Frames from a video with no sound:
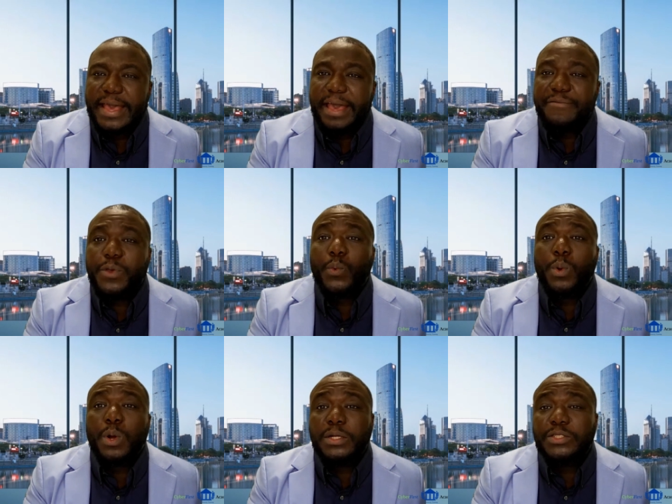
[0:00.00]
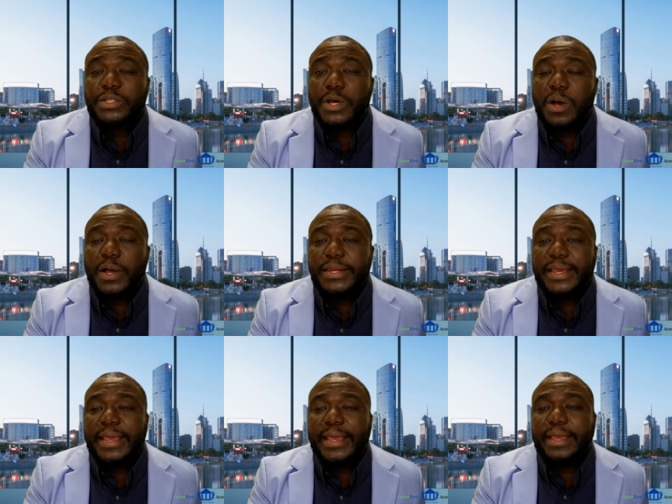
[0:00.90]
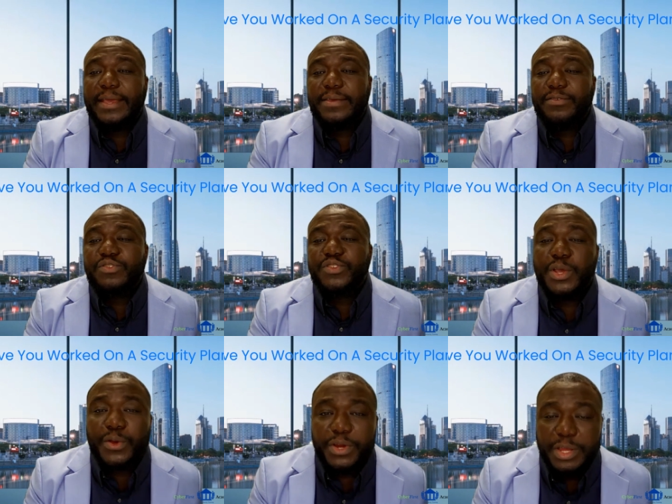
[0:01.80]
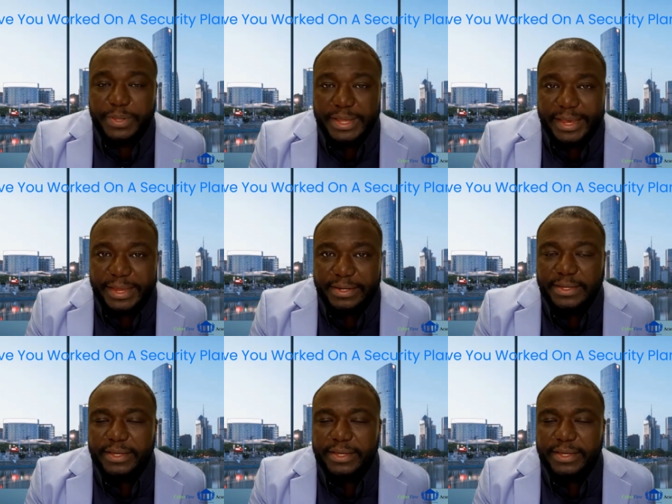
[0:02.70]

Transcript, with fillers: Have you worked on a security plan